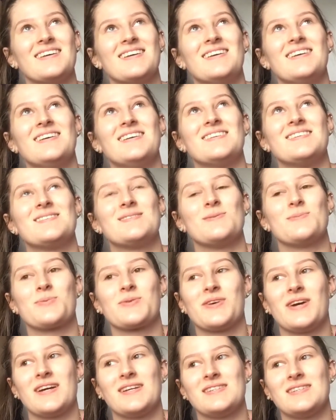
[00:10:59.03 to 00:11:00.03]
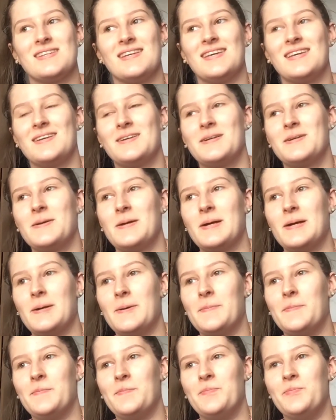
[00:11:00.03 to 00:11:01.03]
surprising,
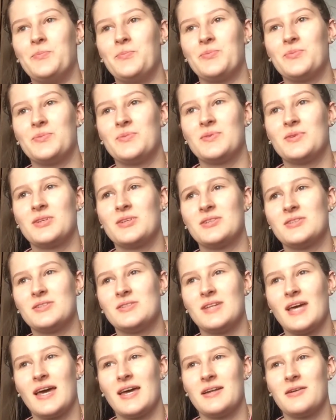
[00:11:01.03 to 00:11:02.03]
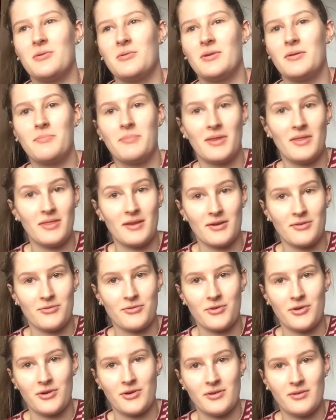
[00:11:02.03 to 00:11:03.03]
because I had only been there
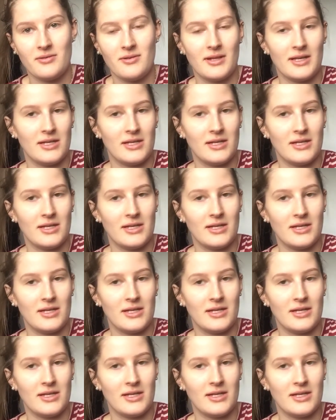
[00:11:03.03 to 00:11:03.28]
for like